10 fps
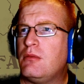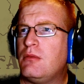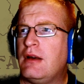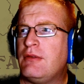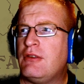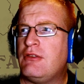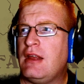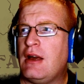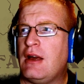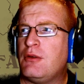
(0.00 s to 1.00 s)
we'll have to see
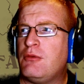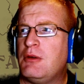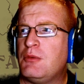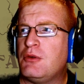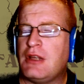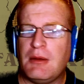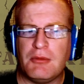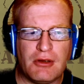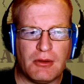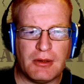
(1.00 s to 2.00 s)
how the RimWorld game
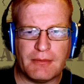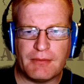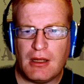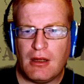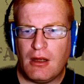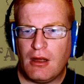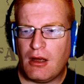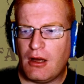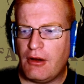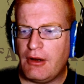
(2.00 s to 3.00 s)
is going.
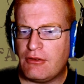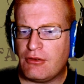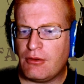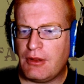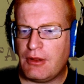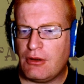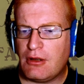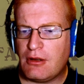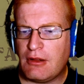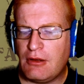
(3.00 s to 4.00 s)
Alright, so thank
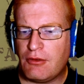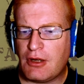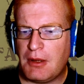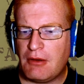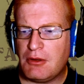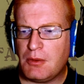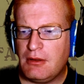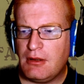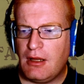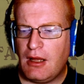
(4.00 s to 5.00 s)
you for coming, everyone.
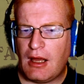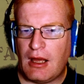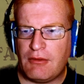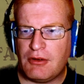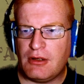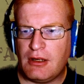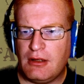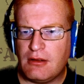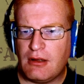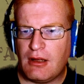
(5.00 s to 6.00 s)
Have a good
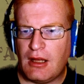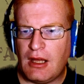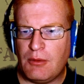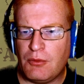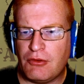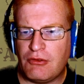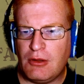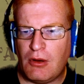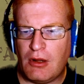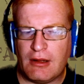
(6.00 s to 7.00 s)
night, and we'll see
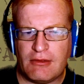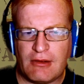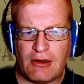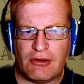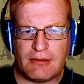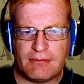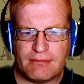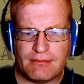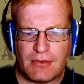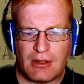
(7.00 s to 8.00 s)
you all on Saturday.
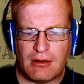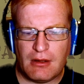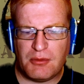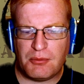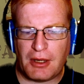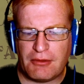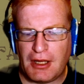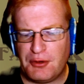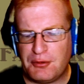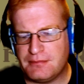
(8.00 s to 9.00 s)
Bye for
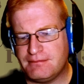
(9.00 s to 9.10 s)
now.